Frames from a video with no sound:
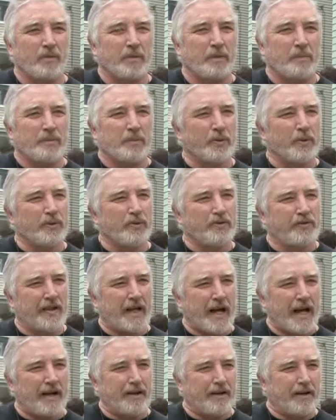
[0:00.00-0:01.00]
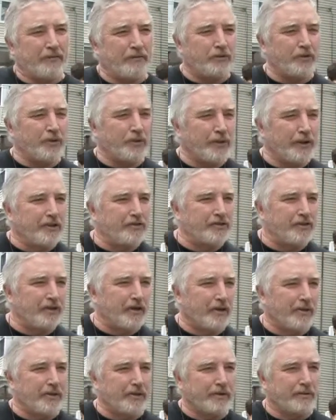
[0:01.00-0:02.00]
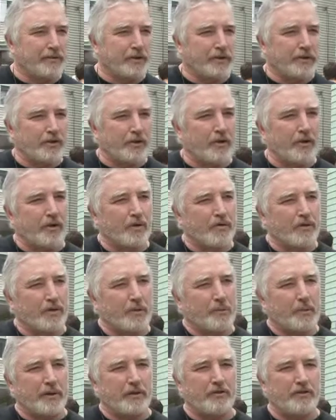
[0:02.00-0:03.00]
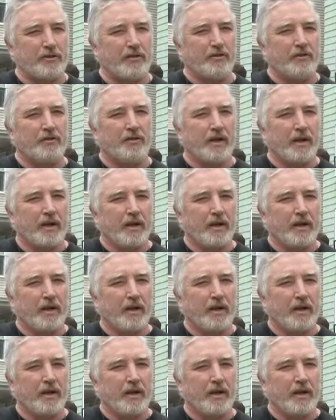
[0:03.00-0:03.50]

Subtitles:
We proved that a few weeks ago when we took over a piece of